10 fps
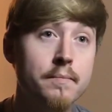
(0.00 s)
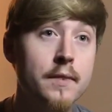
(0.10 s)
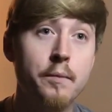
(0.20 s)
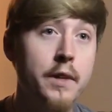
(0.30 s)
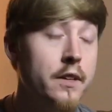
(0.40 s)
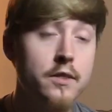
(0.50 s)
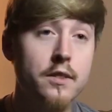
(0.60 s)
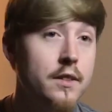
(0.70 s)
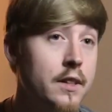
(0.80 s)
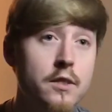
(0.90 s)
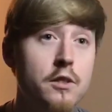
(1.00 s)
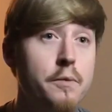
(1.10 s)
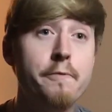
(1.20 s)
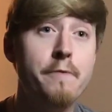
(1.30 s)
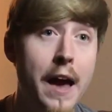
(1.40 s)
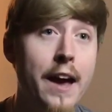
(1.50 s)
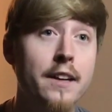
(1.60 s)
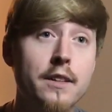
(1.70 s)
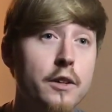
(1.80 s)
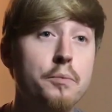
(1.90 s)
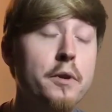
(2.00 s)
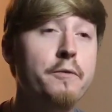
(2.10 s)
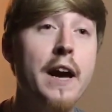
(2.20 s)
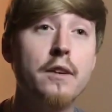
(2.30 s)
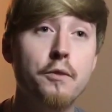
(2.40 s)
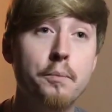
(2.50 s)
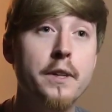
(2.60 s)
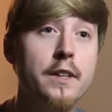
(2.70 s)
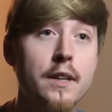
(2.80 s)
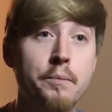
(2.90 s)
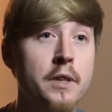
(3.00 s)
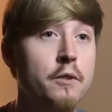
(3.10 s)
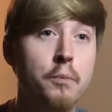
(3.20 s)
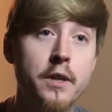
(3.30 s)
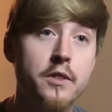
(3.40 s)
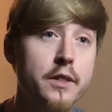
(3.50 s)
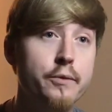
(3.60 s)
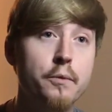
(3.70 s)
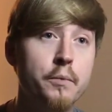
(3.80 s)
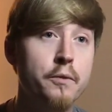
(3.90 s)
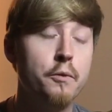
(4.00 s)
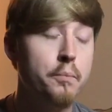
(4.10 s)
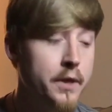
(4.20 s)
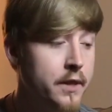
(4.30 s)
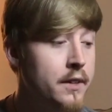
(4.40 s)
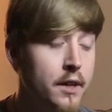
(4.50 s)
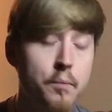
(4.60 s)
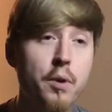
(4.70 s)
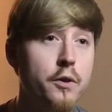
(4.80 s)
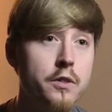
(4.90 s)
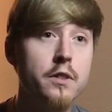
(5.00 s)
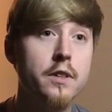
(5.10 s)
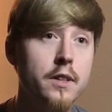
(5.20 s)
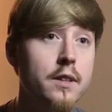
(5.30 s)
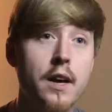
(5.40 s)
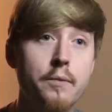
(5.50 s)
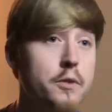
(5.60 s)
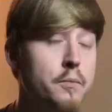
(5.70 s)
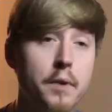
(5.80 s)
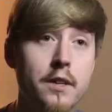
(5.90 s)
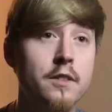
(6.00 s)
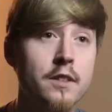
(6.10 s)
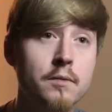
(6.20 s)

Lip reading: I mean, that's just a fact. Or it's been a fact for me. I mean, everybody's different, but for me personally, life is amazing.